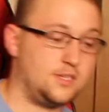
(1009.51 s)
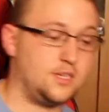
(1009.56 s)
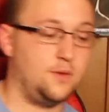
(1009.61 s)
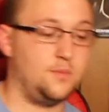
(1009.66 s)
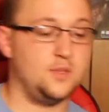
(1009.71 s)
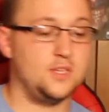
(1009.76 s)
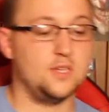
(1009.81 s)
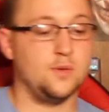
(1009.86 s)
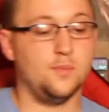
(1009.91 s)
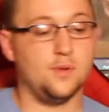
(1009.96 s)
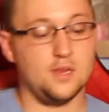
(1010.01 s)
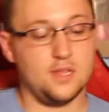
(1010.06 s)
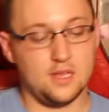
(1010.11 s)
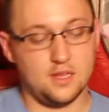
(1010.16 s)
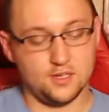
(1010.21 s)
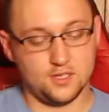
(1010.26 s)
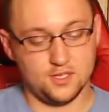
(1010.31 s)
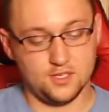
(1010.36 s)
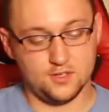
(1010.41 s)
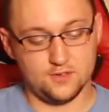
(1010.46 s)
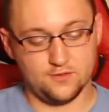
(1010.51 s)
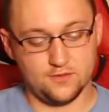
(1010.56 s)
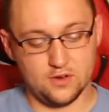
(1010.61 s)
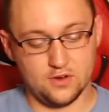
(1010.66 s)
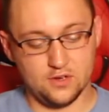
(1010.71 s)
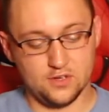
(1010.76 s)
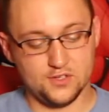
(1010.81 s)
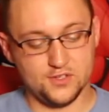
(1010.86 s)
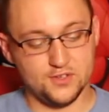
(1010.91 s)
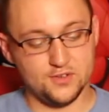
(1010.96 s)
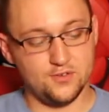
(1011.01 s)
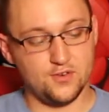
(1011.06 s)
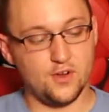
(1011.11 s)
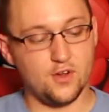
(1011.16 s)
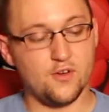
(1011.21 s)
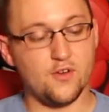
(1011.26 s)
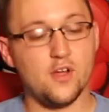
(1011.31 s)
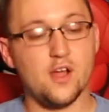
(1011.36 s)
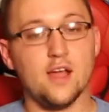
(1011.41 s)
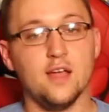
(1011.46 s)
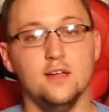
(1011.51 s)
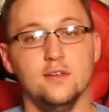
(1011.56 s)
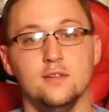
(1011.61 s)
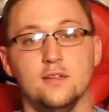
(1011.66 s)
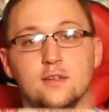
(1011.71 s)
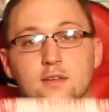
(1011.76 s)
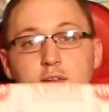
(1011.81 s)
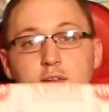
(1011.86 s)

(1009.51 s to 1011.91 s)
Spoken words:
going to be somebody else's very soon. Alright.